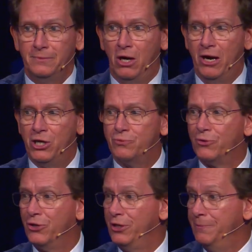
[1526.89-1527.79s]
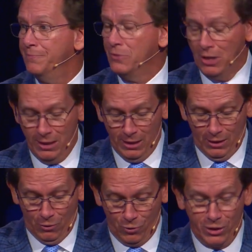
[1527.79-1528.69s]
All right, here's what we're going to do.
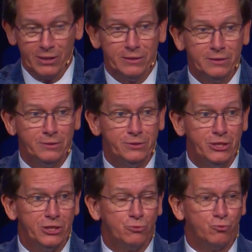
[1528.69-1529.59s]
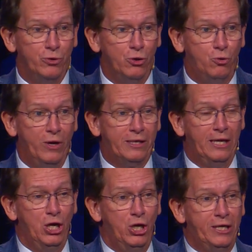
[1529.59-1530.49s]
We're going to just real
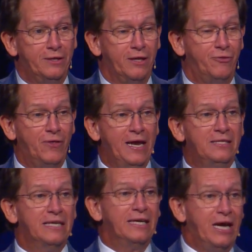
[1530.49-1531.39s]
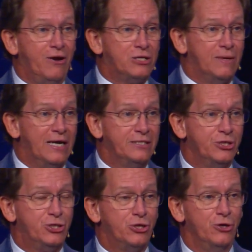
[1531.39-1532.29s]
quickly look at the things that characterize
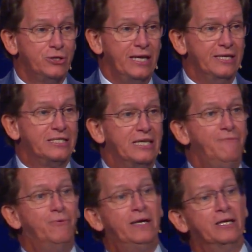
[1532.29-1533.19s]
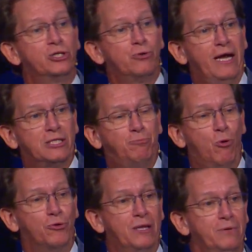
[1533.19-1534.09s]
this church and see if we can
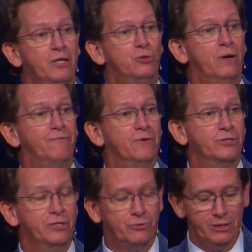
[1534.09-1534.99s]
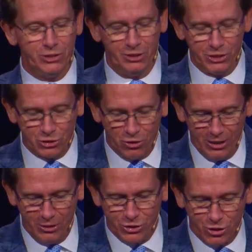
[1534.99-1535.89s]
transport them to the 21st century. So let's start
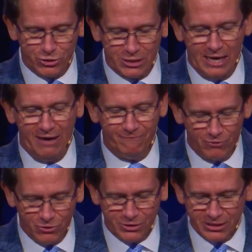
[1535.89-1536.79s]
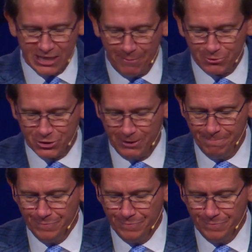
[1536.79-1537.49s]
here church life. First, discipleship.